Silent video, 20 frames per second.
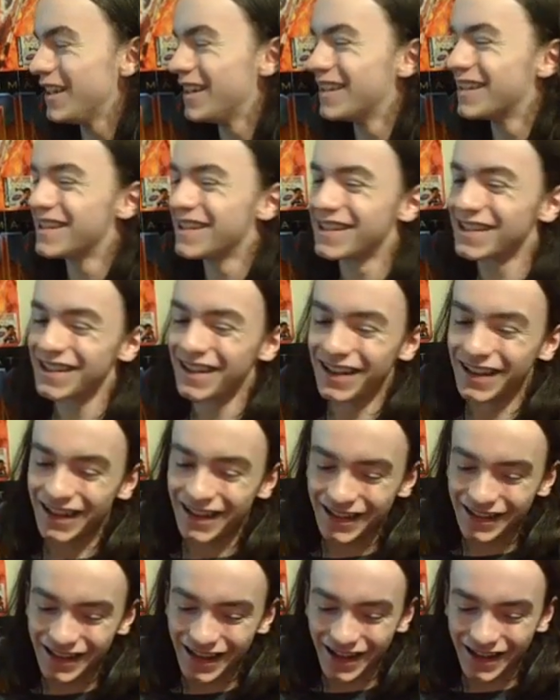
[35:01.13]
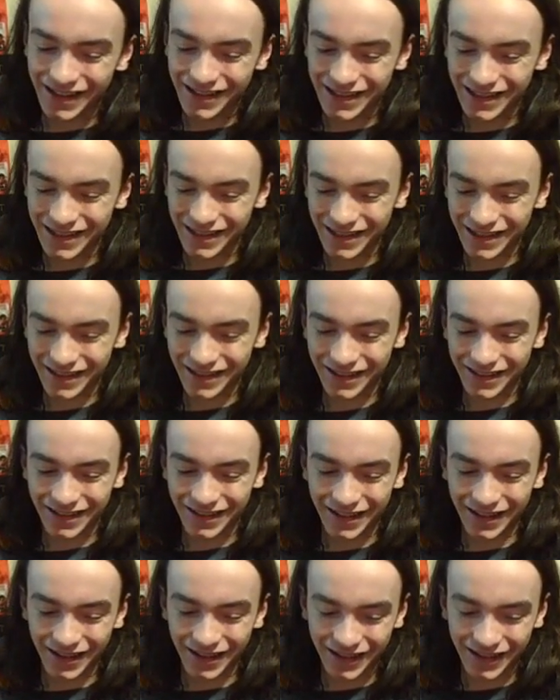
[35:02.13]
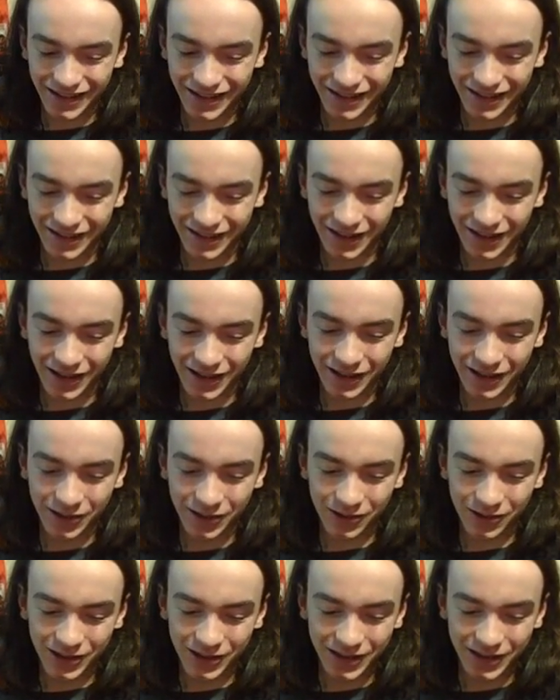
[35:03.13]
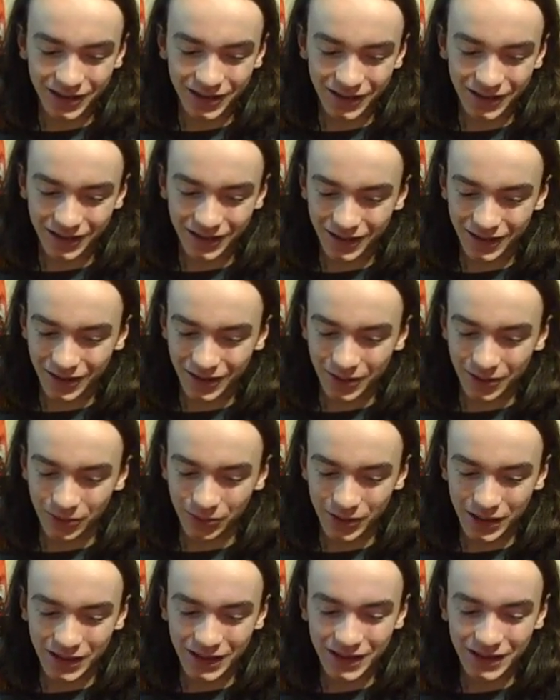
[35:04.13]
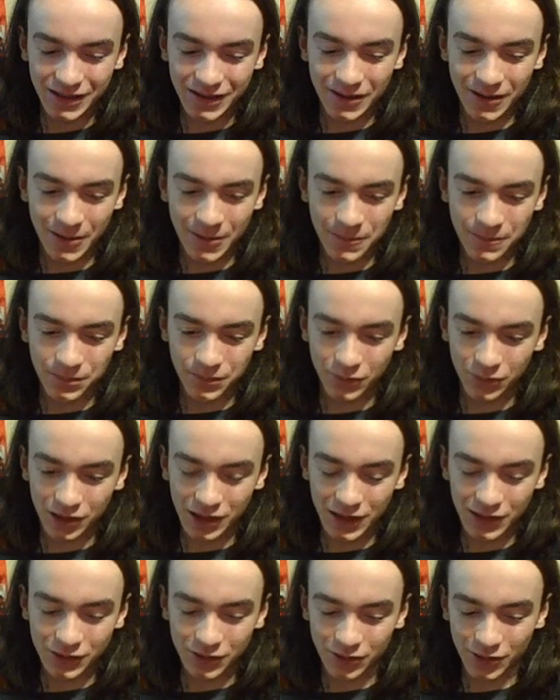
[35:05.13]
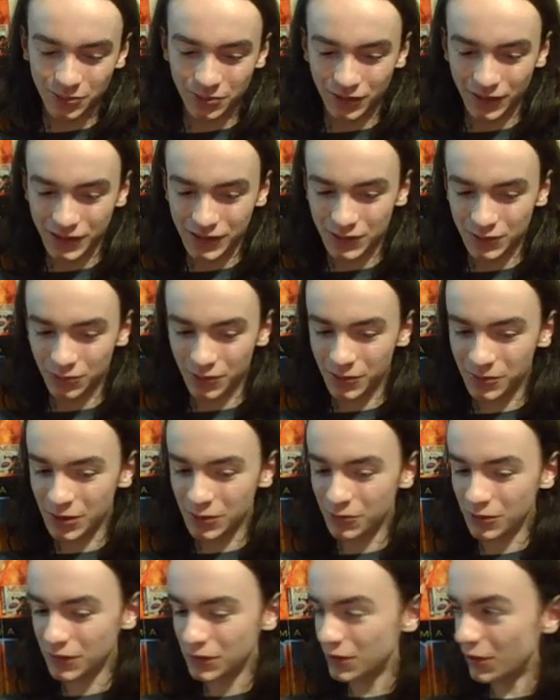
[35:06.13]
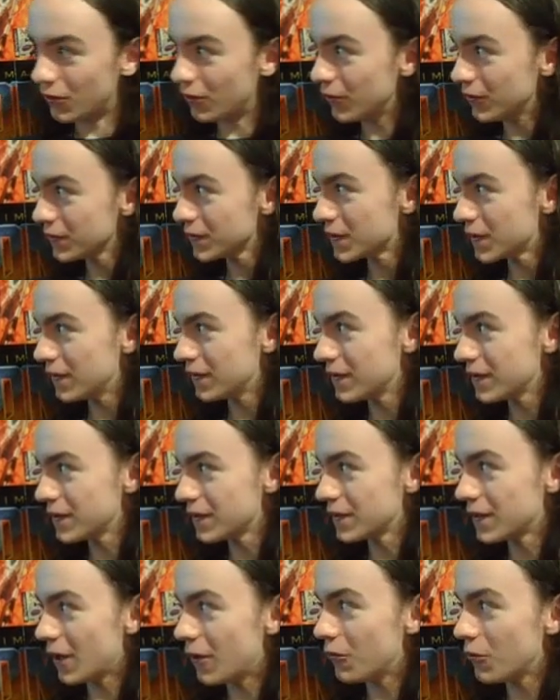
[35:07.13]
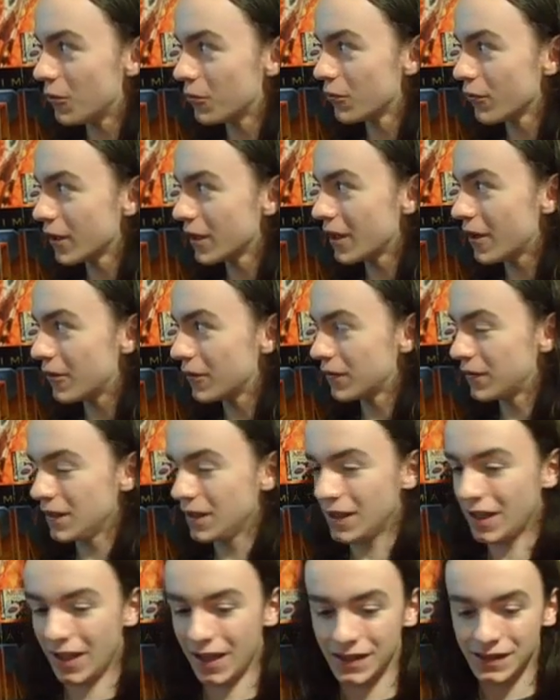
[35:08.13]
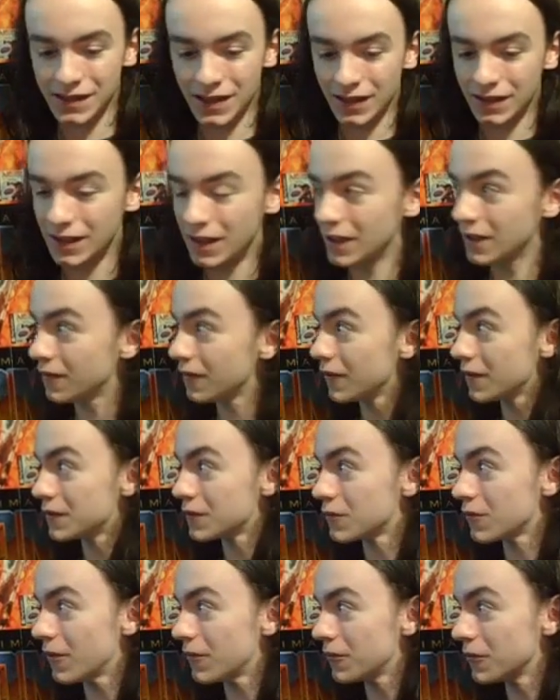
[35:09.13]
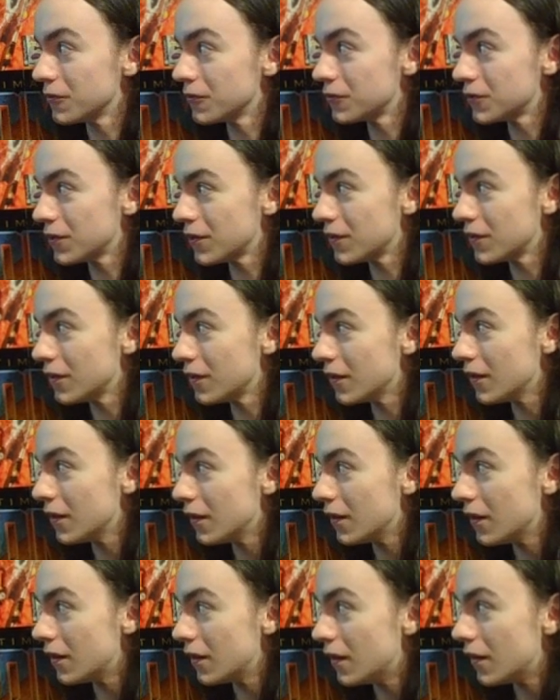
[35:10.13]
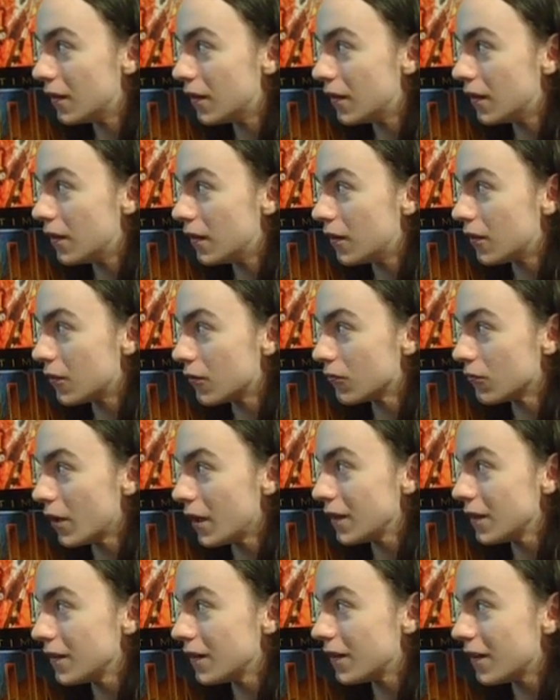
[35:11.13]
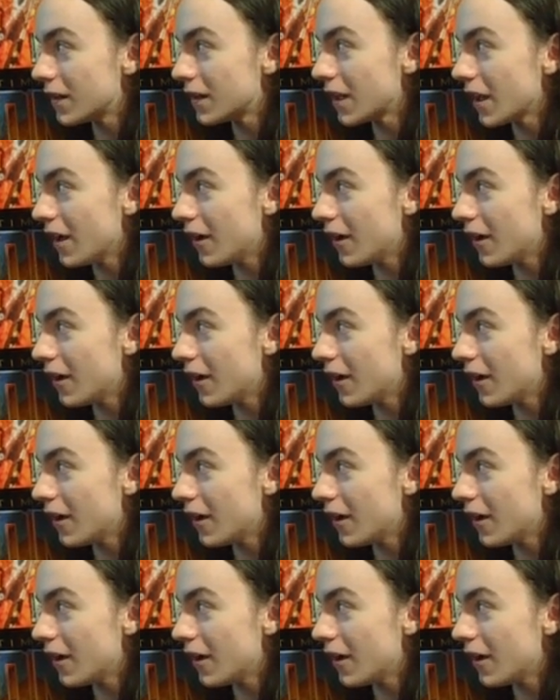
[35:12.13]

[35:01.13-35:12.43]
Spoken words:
Yes, I agree. We need to replace women with dolls, and this is how we'll bring out the anti-natalist revolution. Reddit account.